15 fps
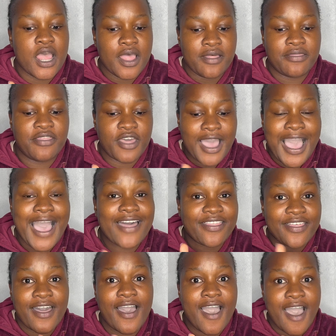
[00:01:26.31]
the
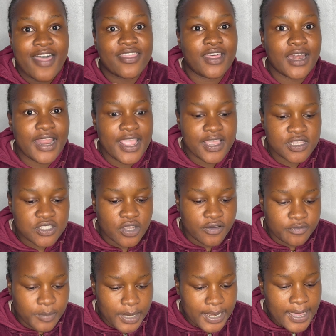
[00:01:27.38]
other layers of
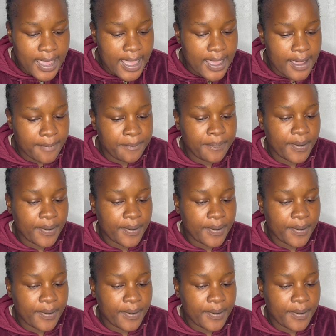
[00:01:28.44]
makeup.